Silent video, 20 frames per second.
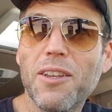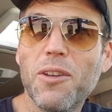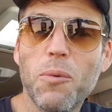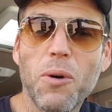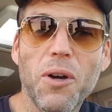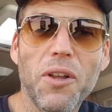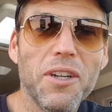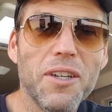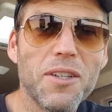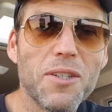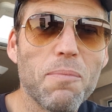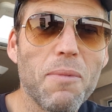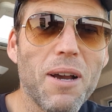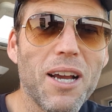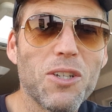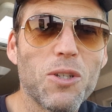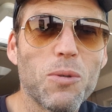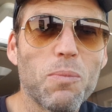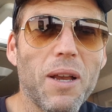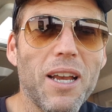You want as
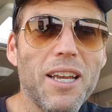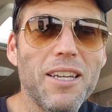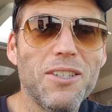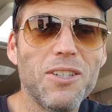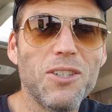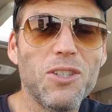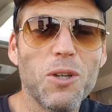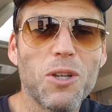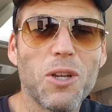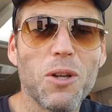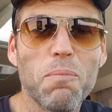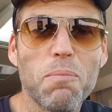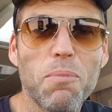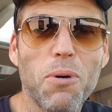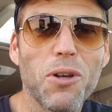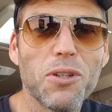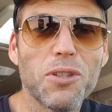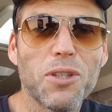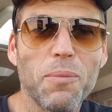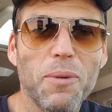much space as you can
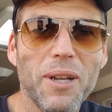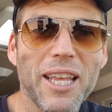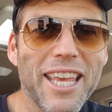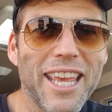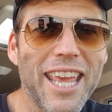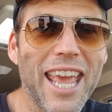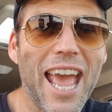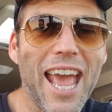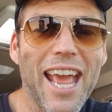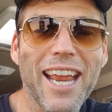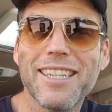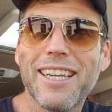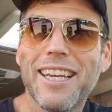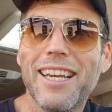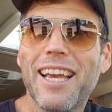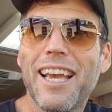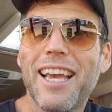possibly get.